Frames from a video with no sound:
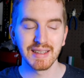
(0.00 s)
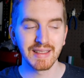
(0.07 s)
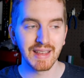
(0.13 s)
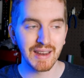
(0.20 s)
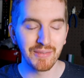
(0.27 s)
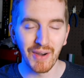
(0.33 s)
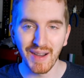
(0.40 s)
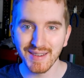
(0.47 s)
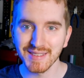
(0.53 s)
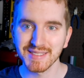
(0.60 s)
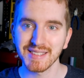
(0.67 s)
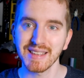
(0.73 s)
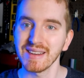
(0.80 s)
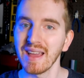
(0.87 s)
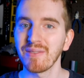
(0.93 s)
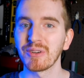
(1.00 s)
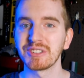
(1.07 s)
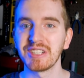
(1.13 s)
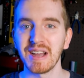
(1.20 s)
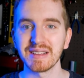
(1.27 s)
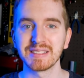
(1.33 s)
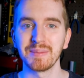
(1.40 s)
that I've honestly never
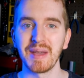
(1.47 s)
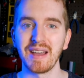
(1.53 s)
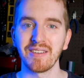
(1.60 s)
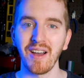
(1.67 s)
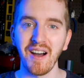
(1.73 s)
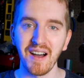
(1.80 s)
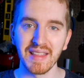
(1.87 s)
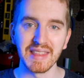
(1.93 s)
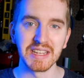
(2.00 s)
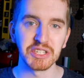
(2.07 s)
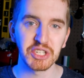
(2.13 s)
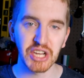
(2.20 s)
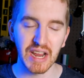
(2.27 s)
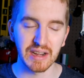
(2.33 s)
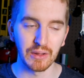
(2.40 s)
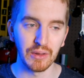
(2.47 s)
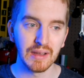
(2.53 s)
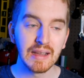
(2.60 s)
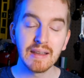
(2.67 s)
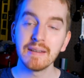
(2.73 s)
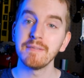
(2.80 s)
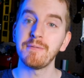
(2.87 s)
talked about on the channel
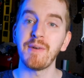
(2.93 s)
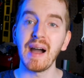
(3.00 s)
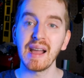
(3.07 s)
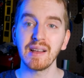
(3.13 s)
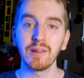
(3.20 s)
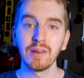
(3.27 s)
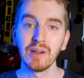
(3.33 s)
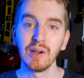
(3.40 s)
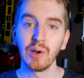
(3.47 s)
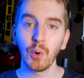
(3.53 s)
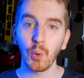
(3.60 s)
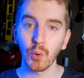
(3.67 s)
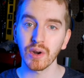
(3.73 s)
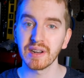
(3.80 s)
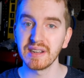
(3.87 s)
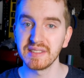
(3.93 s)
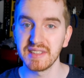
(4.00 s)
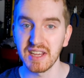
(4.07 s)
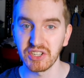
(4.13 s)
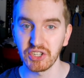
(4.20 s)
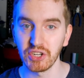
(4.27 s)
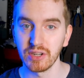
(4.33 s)
file
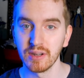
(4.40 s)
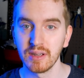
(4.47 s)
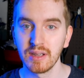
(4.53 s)
organization,